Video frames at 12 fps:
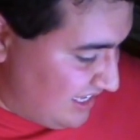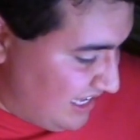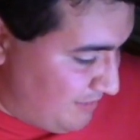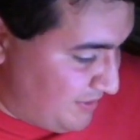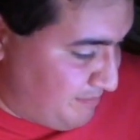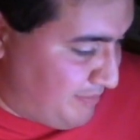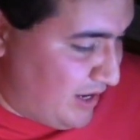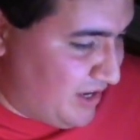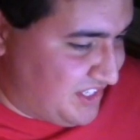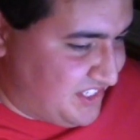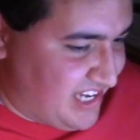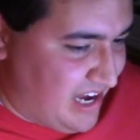I mean,
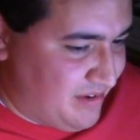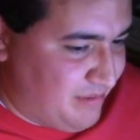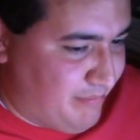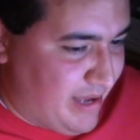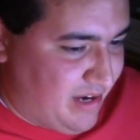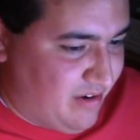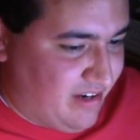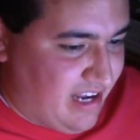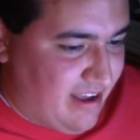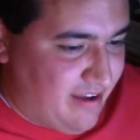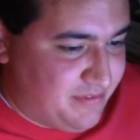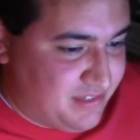Barrett sounded better.
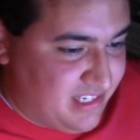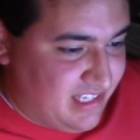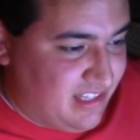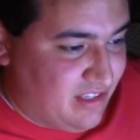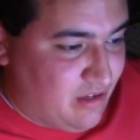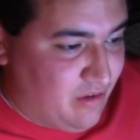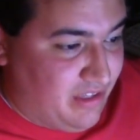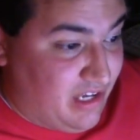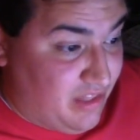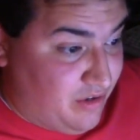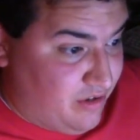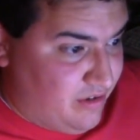I've seen, you know, the
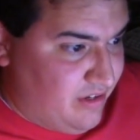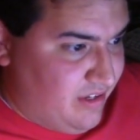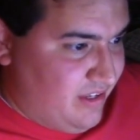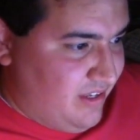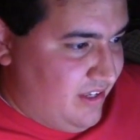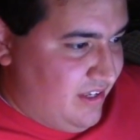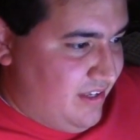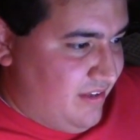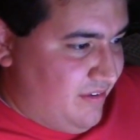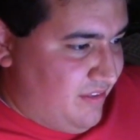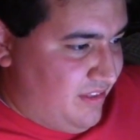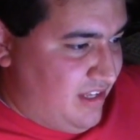other
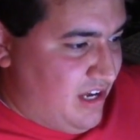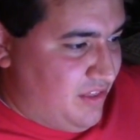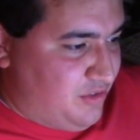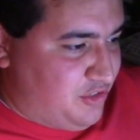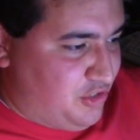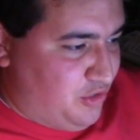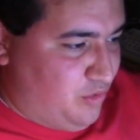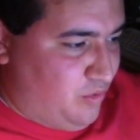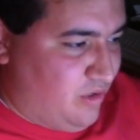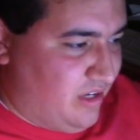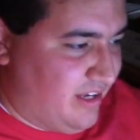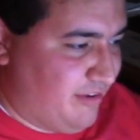
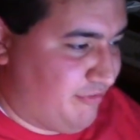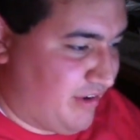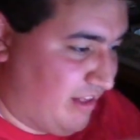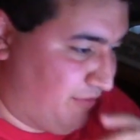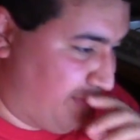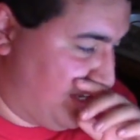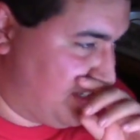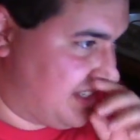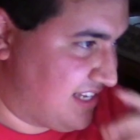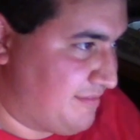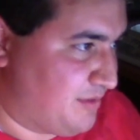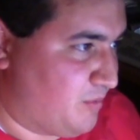two Final Fantasy
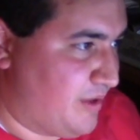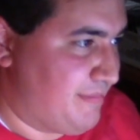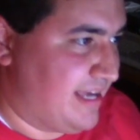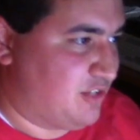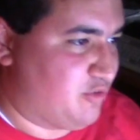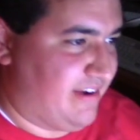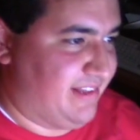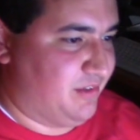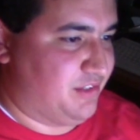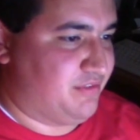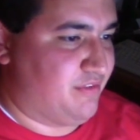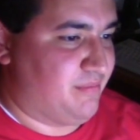VII Remake
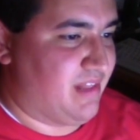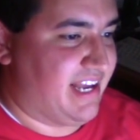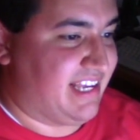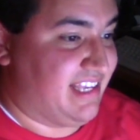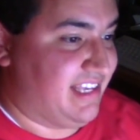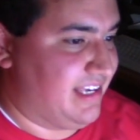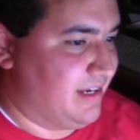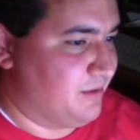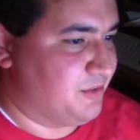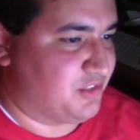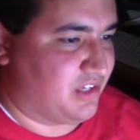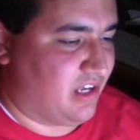trailers from, like,
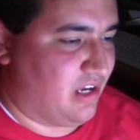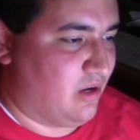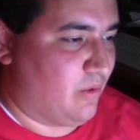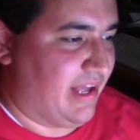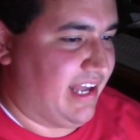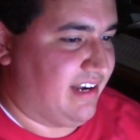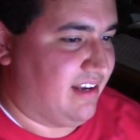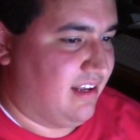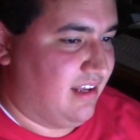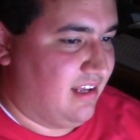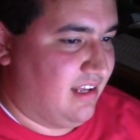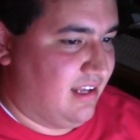years ago, and
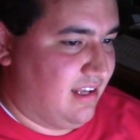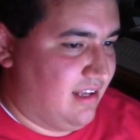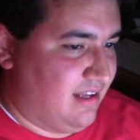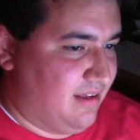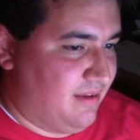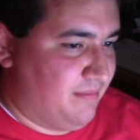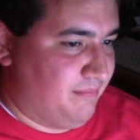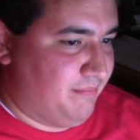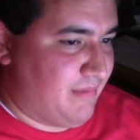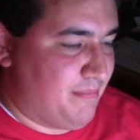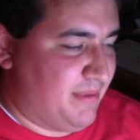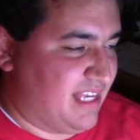
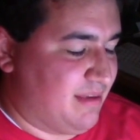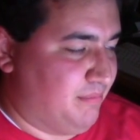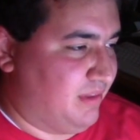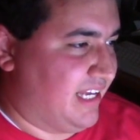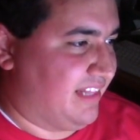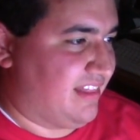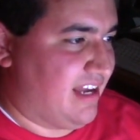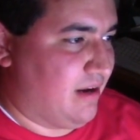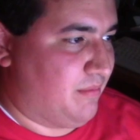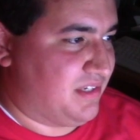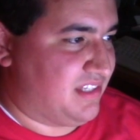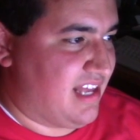my big complaint there
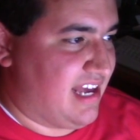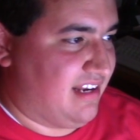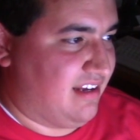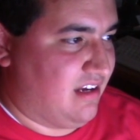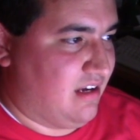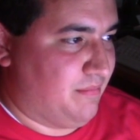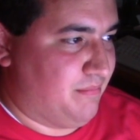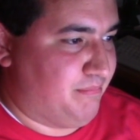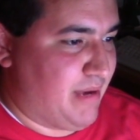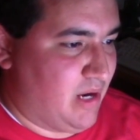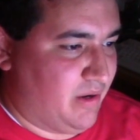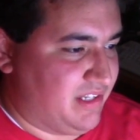was that
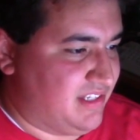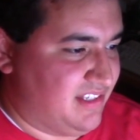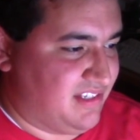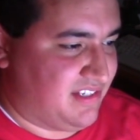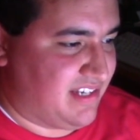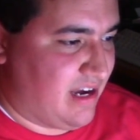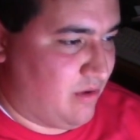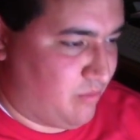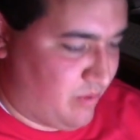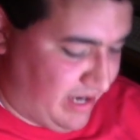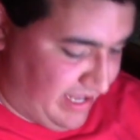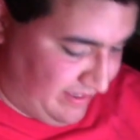Barrett didn't sound
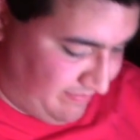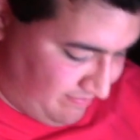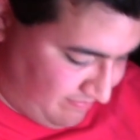right.